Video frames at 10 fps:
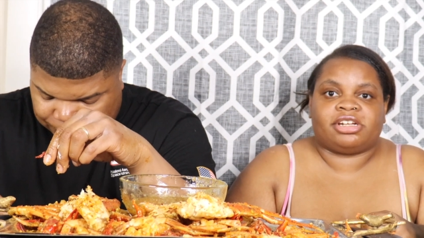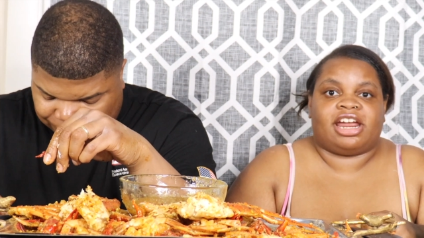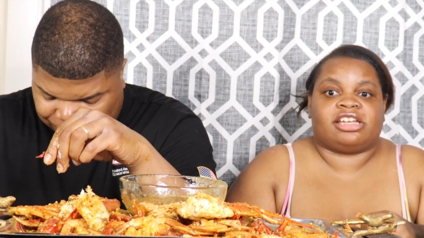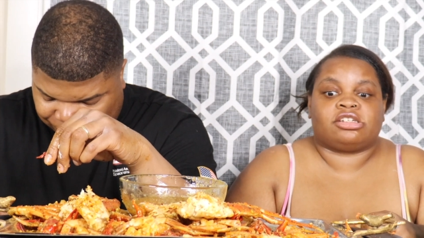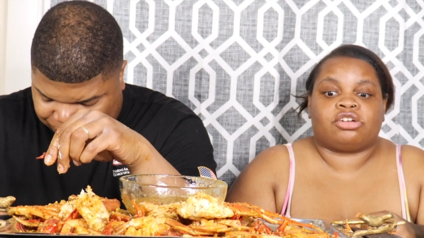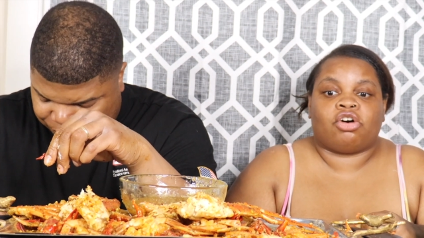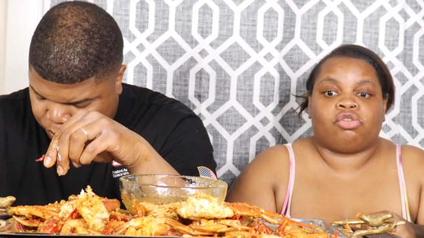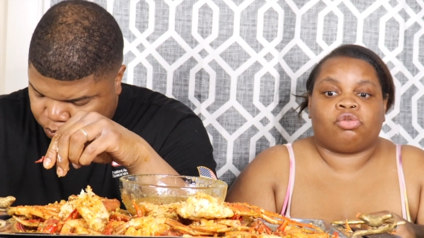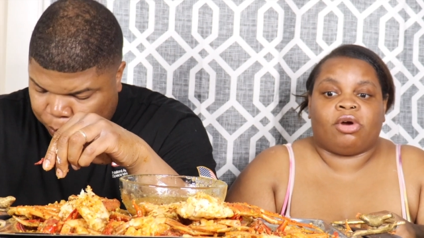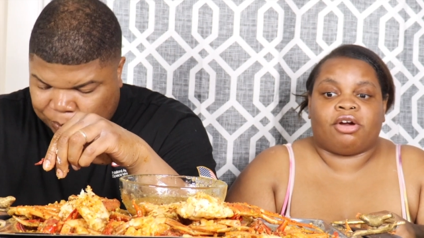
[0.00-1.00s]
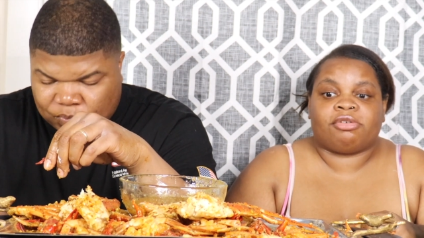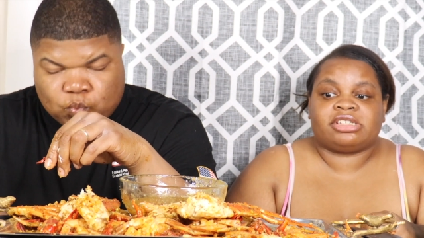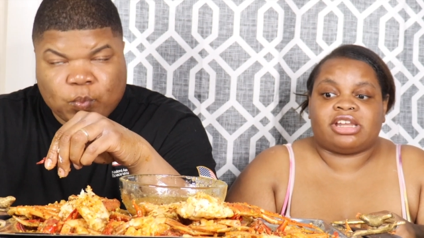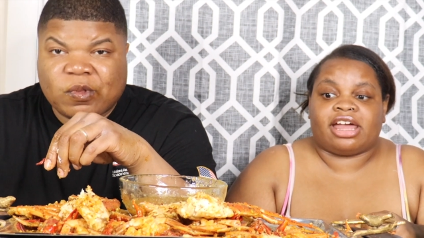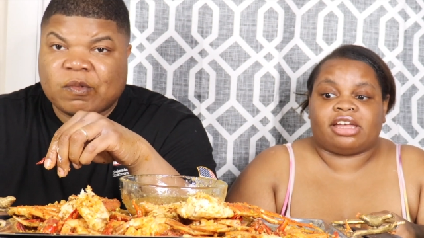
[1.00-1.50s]
Speaker 1: of days ago where it
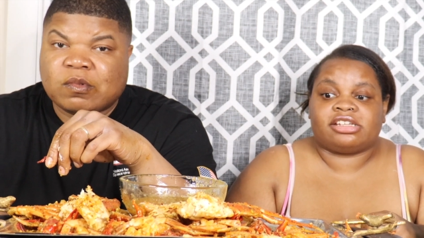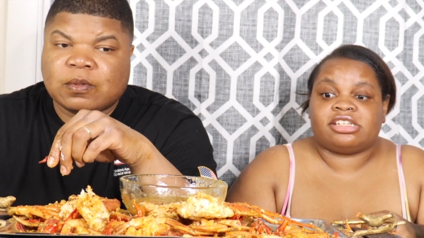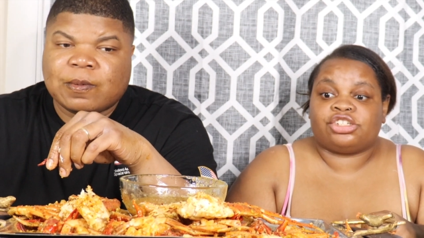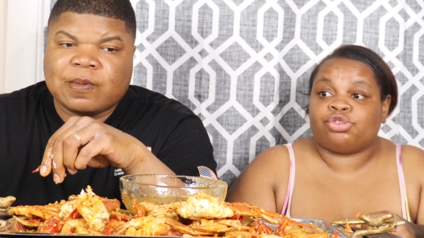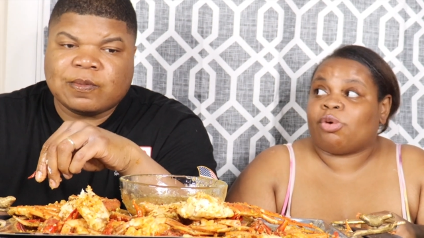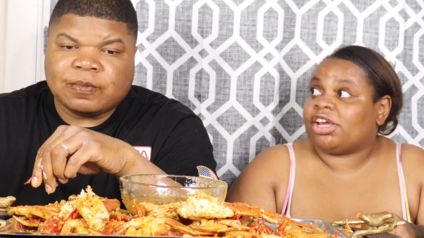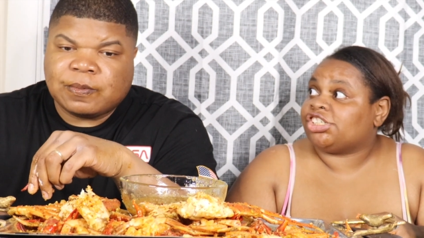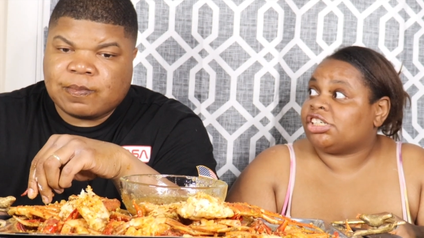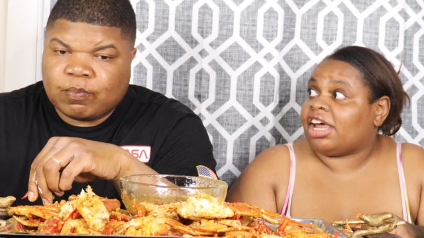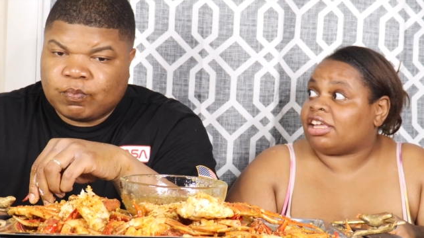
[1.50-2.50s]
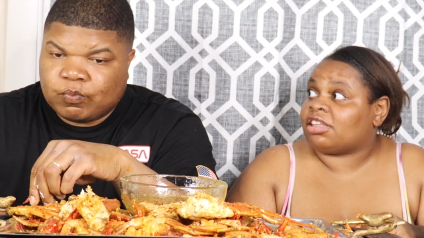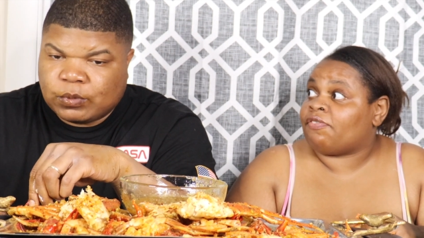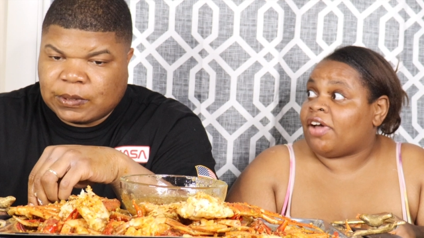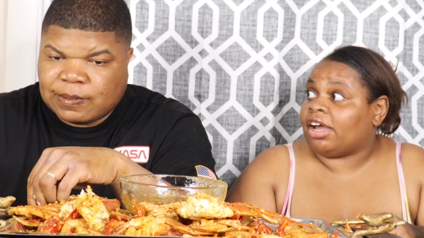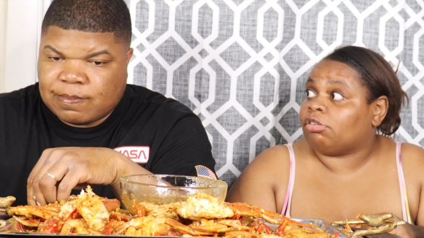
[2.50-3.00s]
was like a situation like
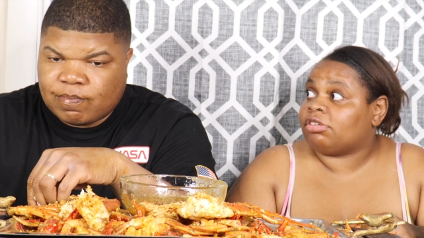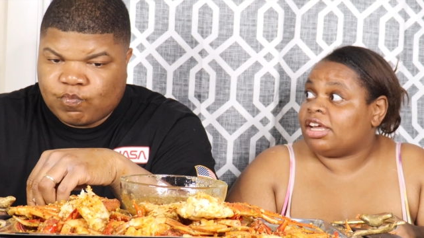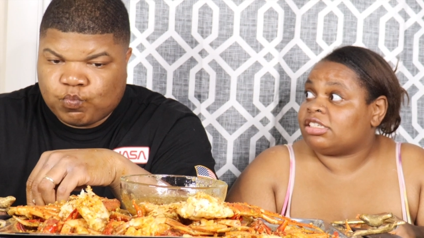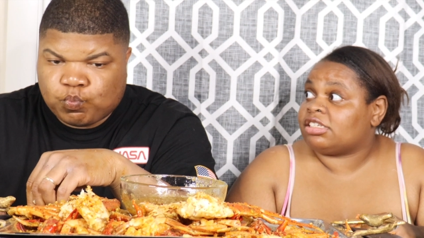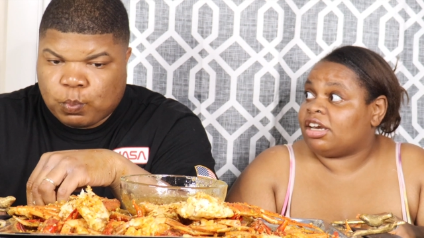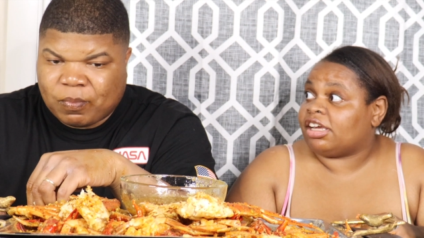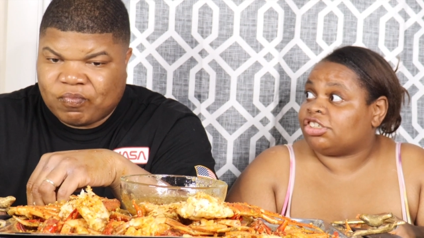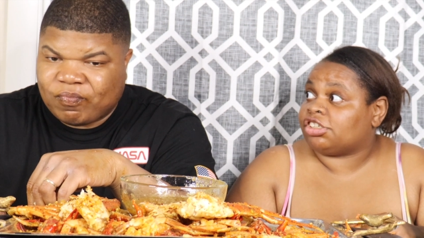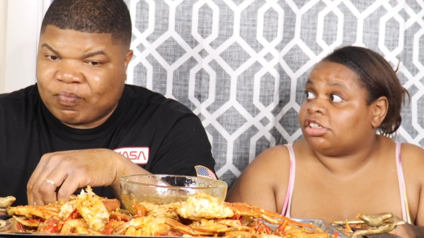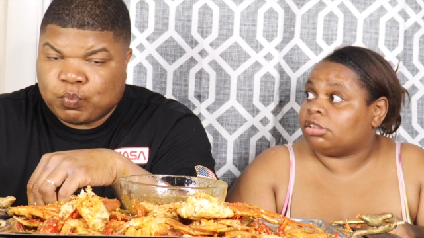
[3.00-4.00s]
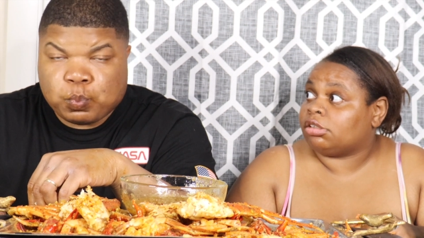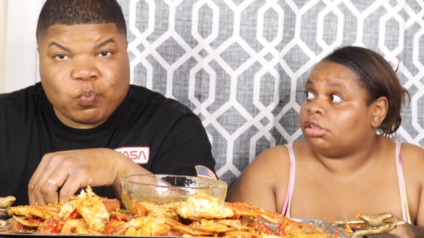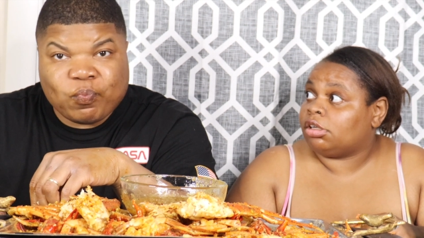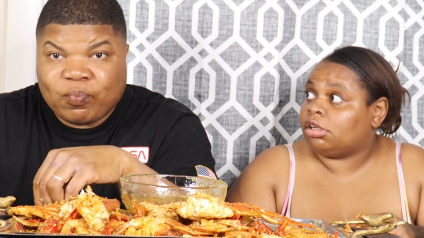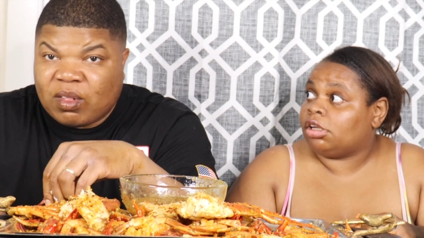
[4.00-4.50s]
the Final Destination.
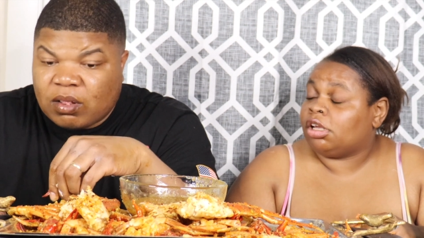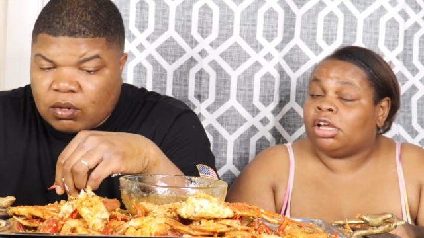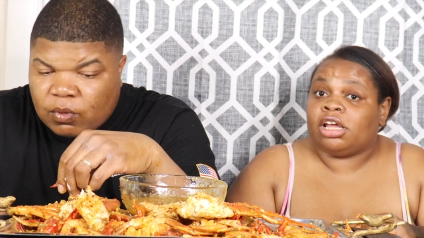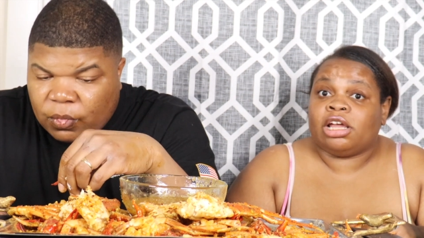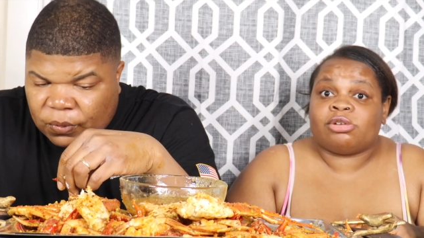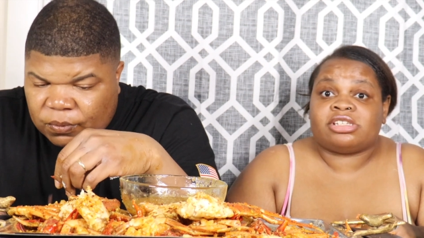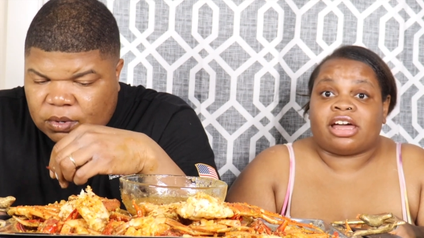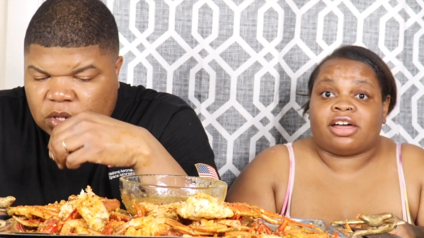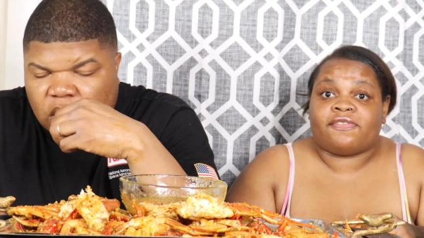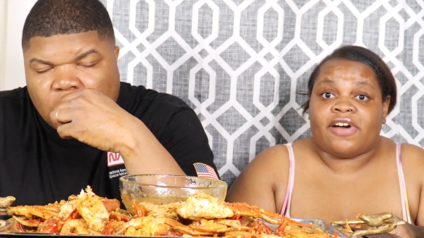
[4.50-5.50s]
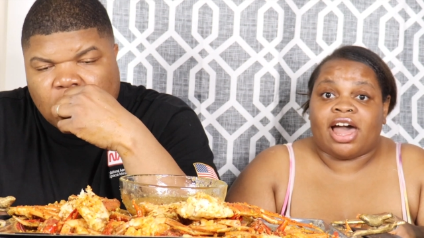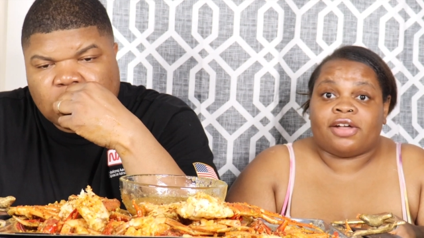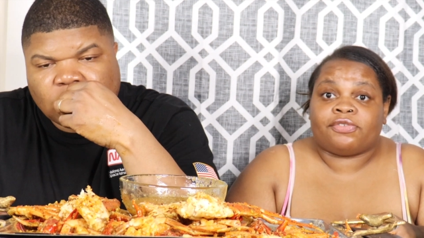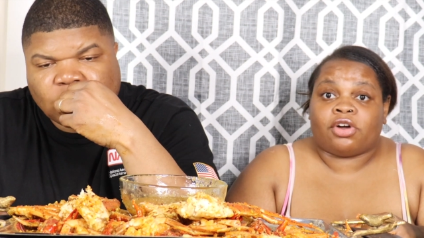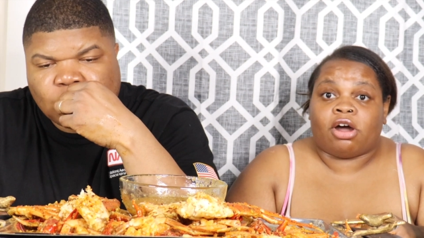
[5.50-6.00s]
It was like a
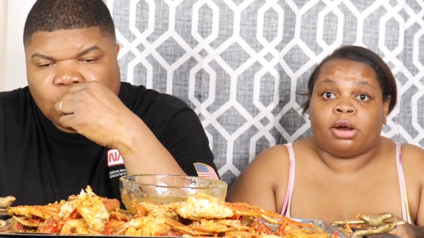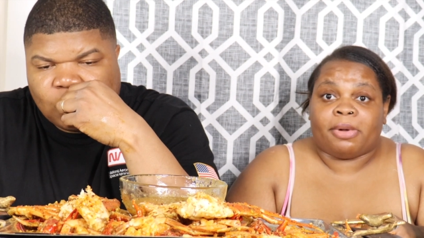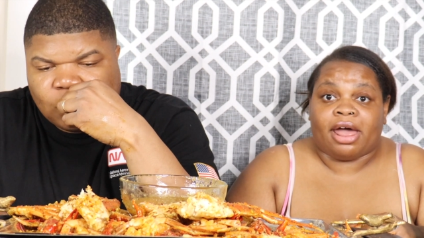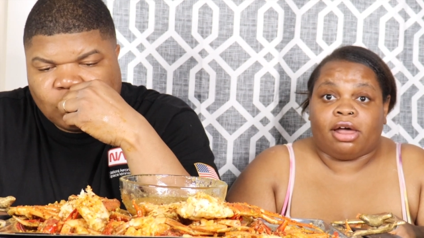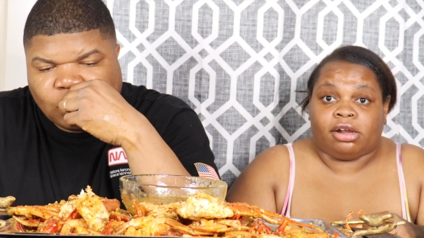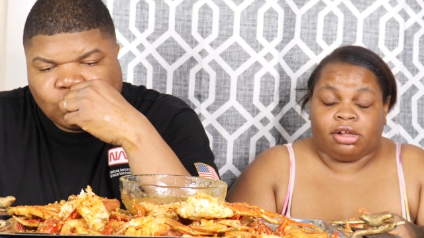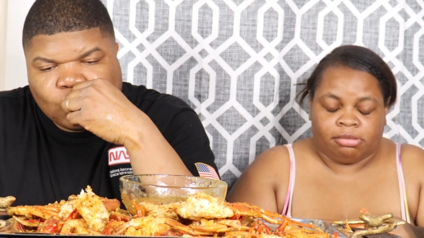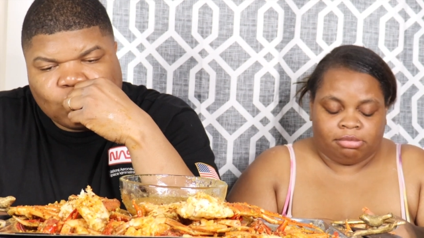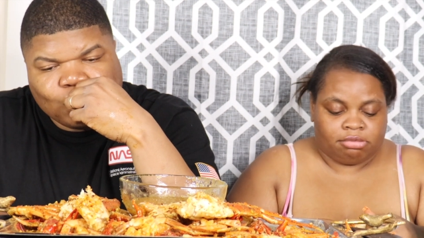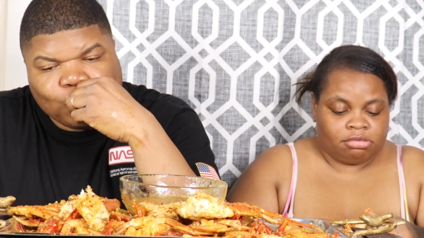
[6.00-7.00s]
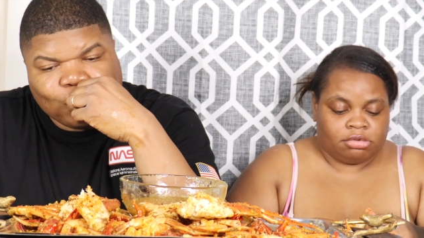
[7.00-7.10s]
five car pile up.